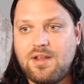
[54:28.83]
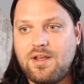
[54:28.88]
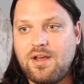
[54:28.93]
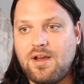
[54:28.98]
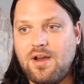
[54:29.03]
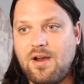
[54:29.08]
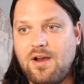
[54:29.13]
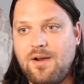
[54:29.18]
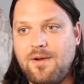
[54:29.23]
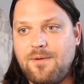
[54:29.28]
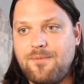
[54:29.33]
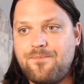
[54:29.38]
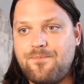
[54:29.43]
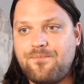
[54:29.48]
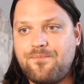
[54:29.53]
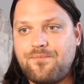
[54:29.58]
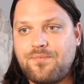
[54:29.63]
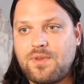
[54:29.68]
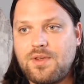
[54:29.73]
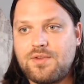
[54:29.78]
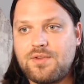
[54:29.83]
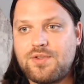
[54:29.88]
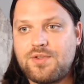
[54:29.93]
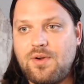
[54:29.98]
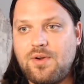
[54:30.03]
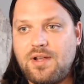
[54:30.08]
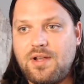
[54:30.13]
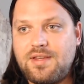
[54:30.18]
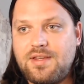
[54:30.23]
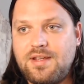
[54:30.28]

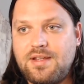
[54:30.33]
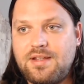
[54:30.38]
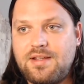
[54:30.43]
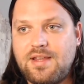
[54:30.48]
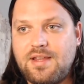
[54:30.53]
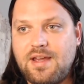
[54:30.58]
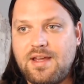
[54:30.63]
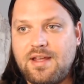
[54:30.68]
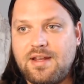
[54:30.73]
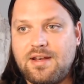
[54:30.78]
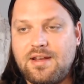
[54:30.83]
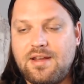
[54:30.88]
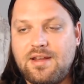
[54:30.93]
So I think that